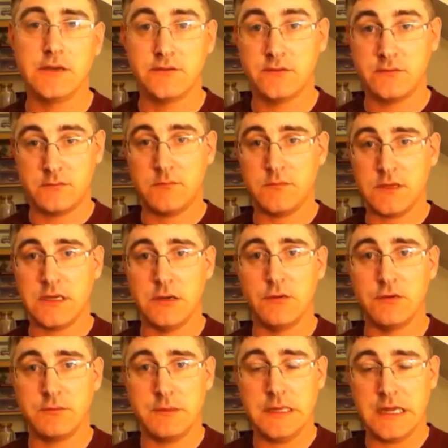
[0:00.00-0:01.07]
It's, you know,
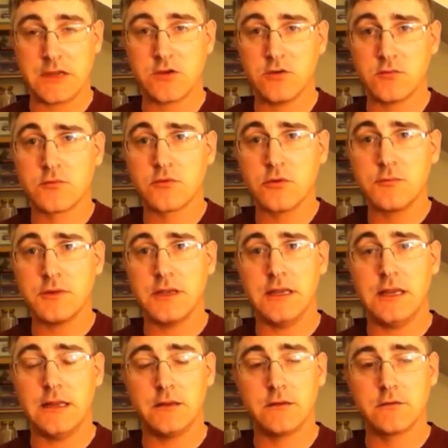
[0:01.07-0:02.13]
a, a good group
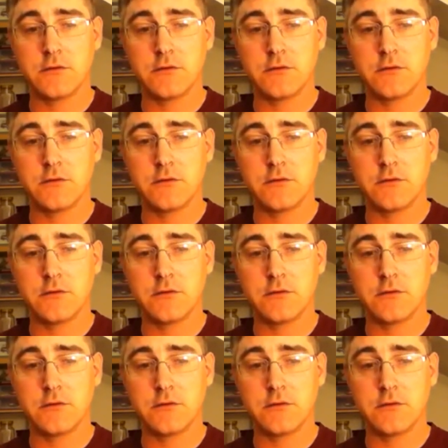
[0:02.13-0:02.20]
of,